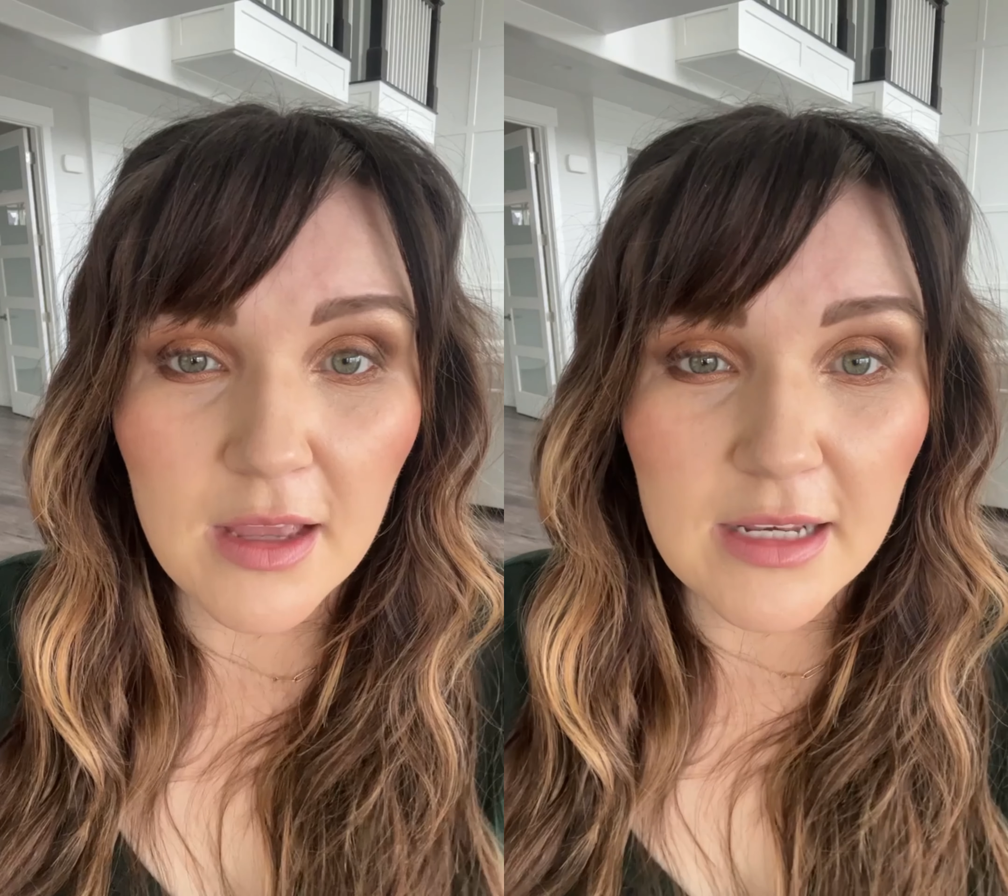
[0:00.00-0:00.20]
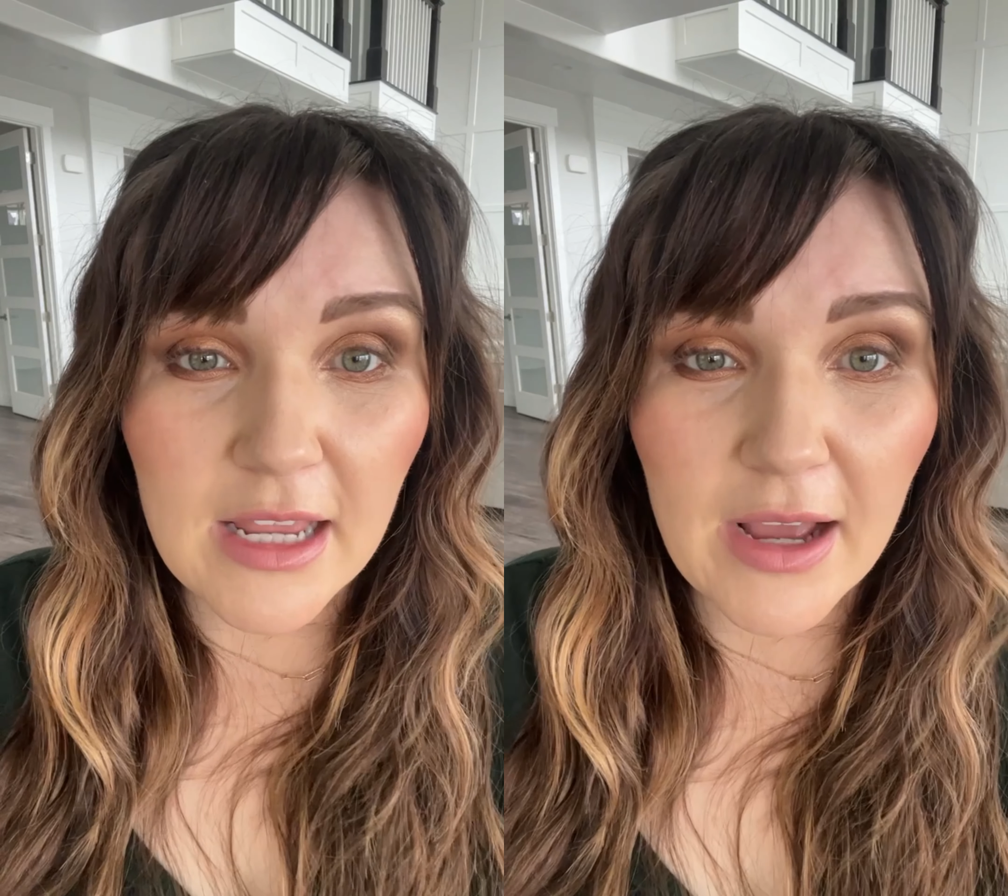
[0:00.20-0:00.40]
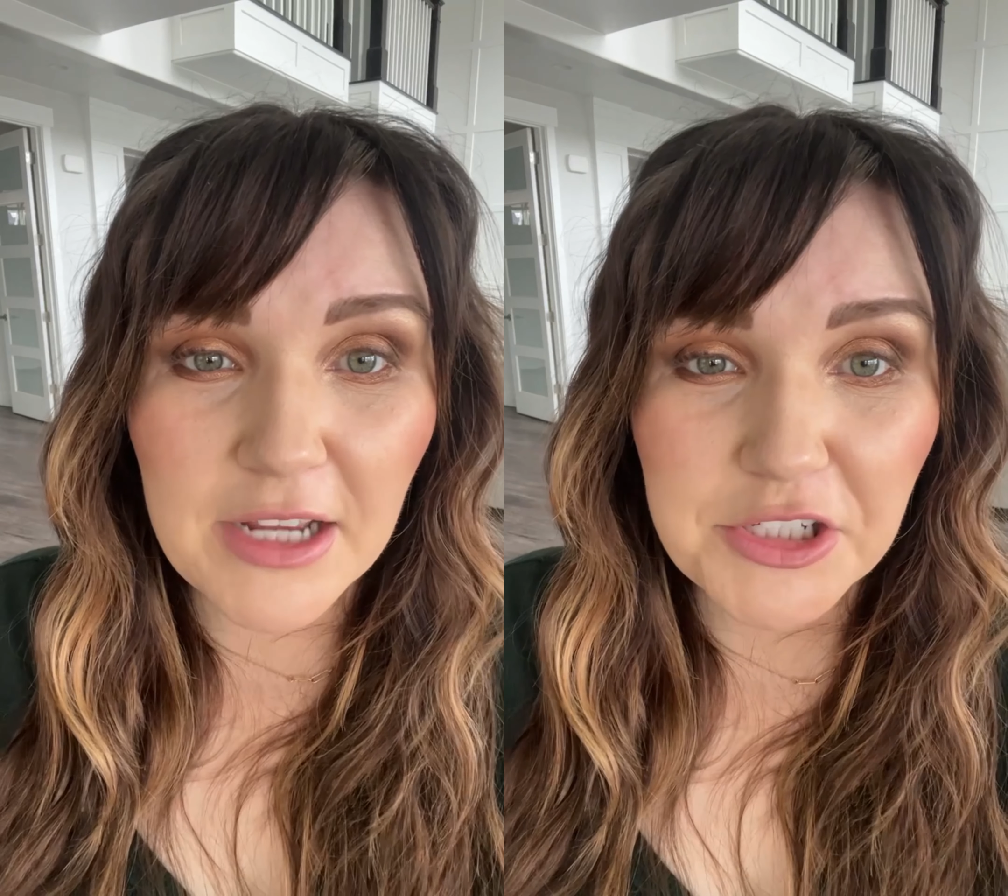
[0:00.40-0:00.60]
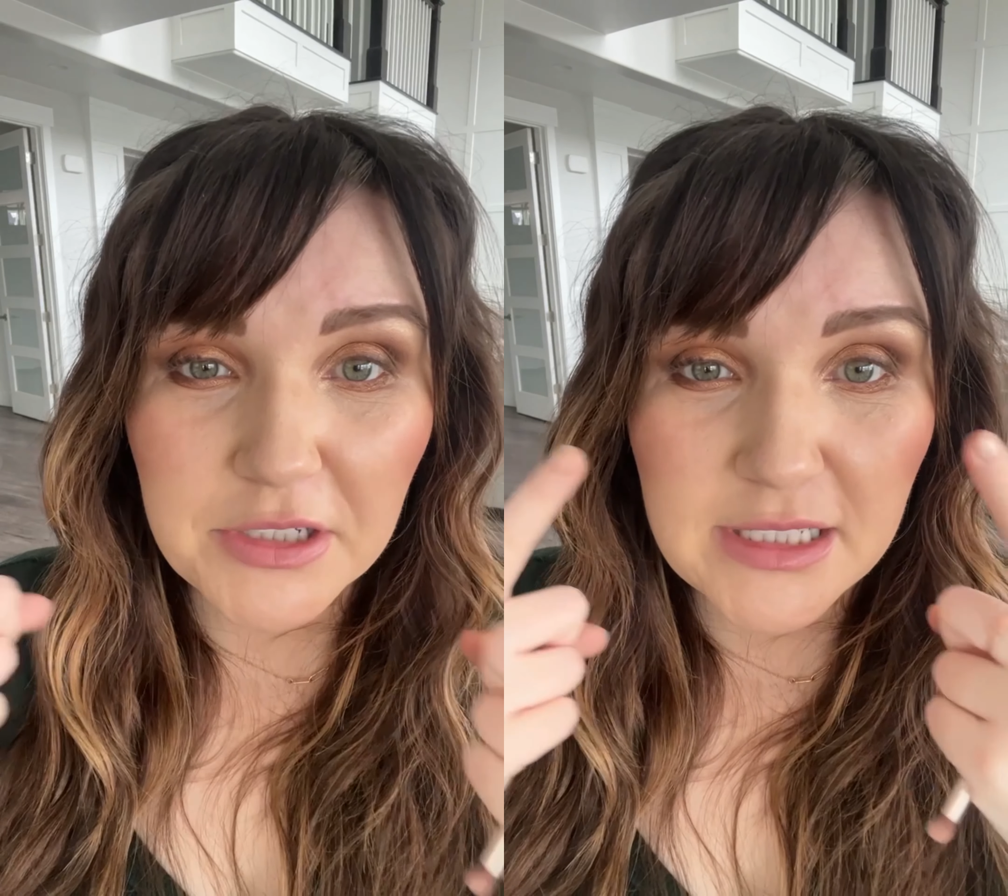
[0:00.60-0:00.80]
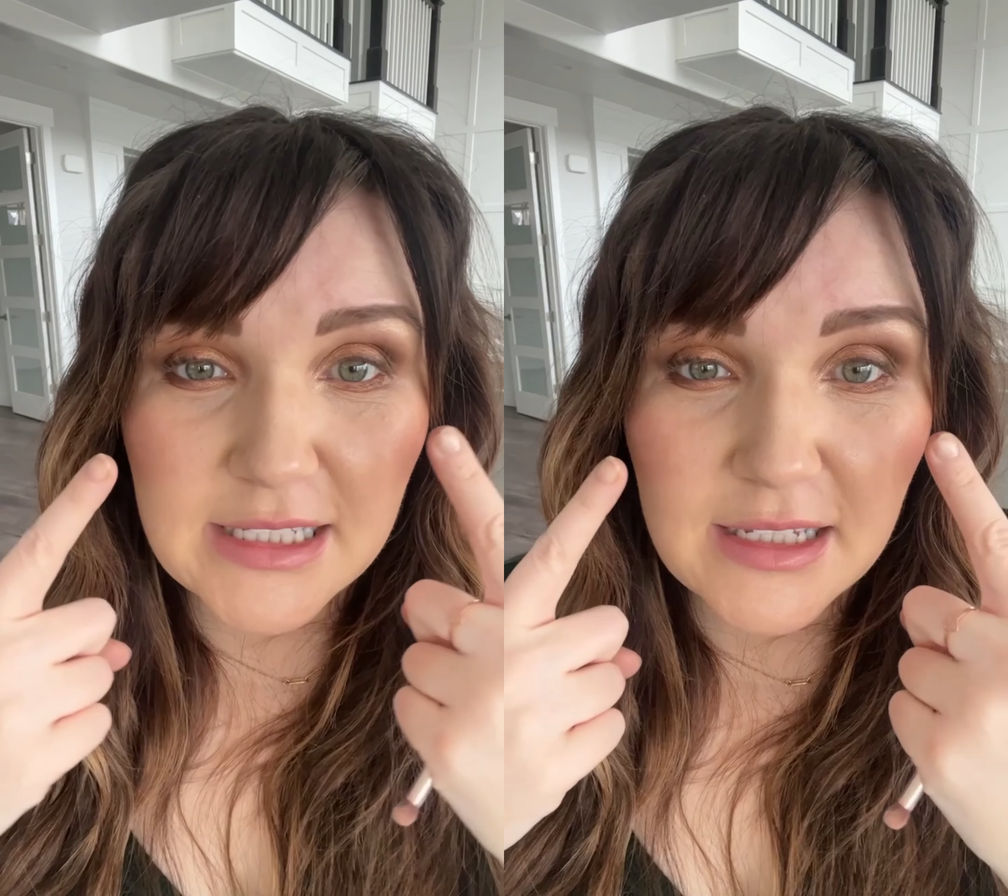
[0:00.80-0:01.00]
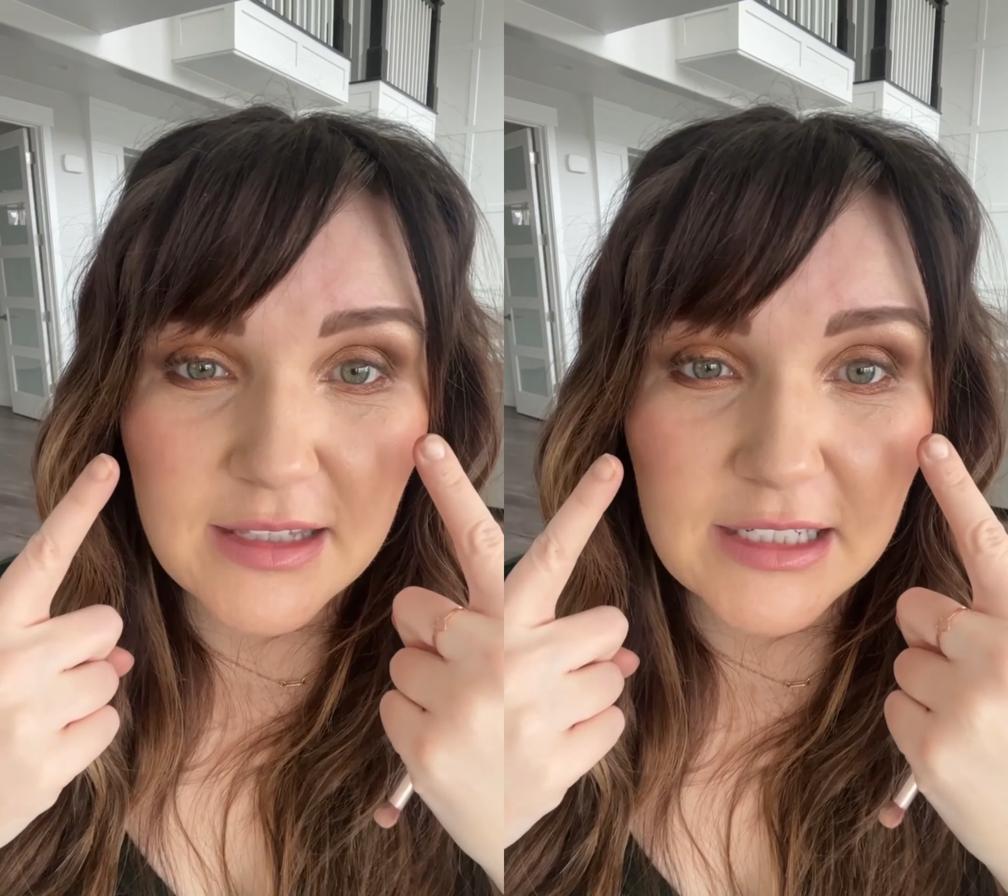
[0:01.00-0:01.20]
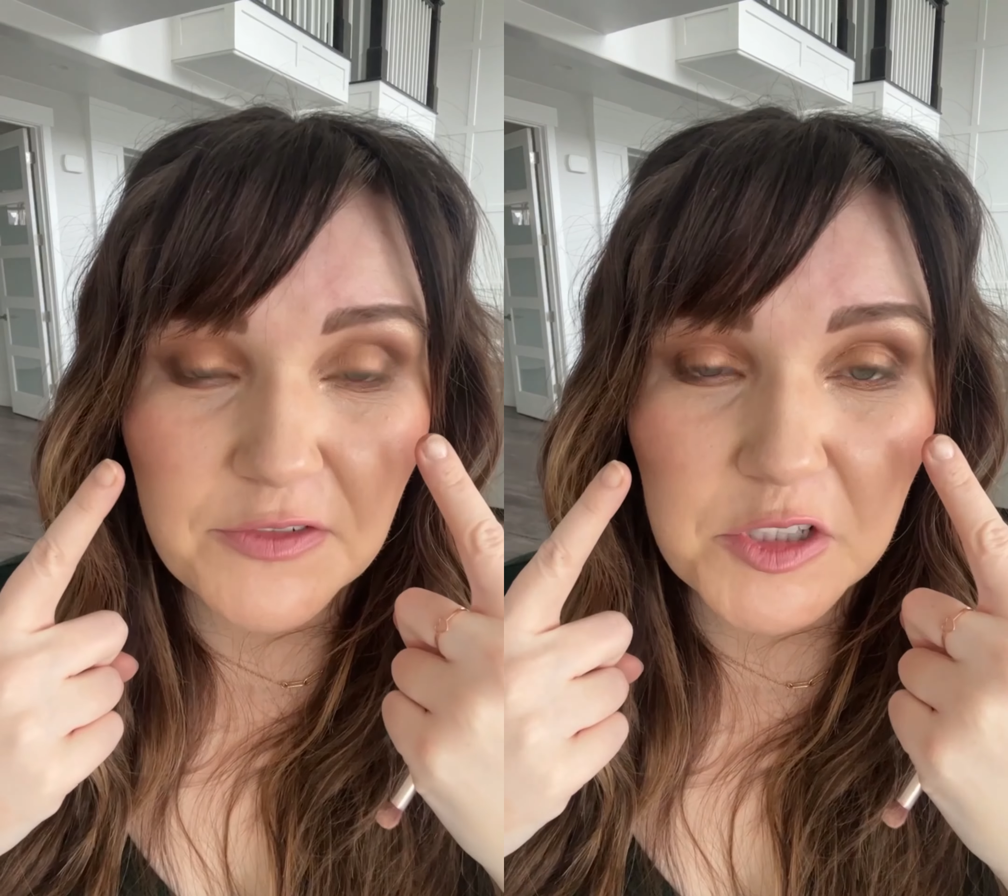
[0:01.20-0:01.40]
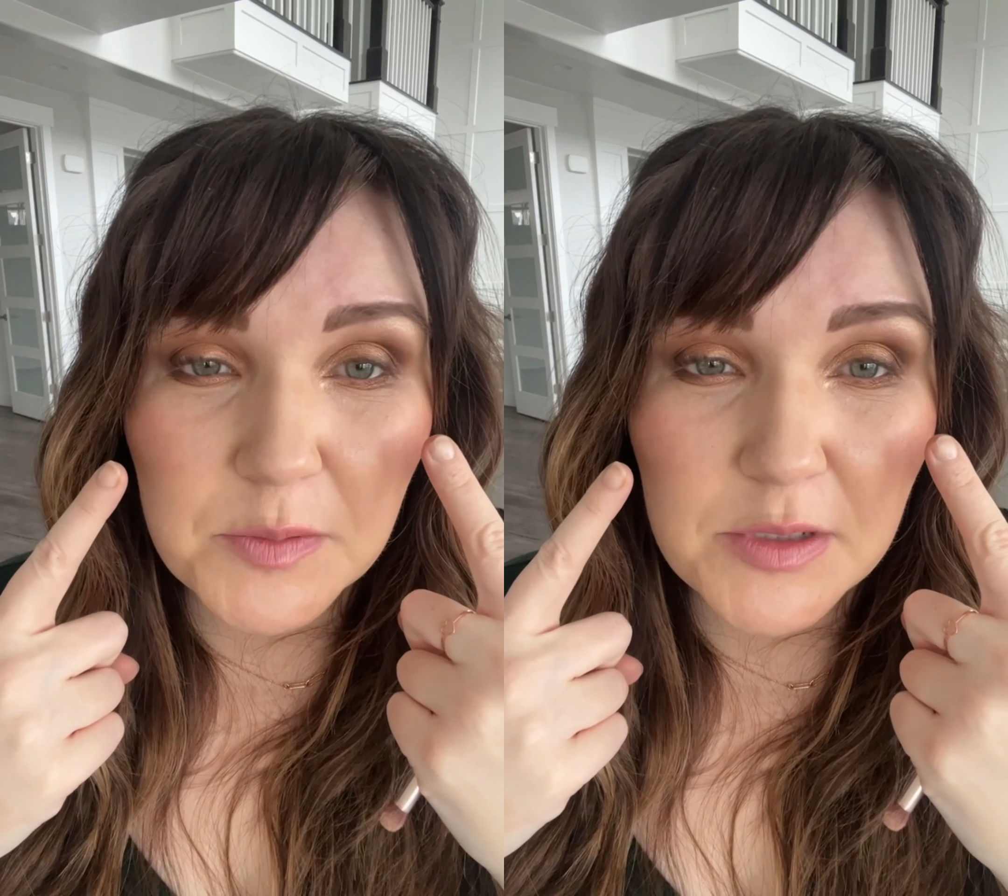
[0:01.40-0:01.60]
Now, as you can see the difference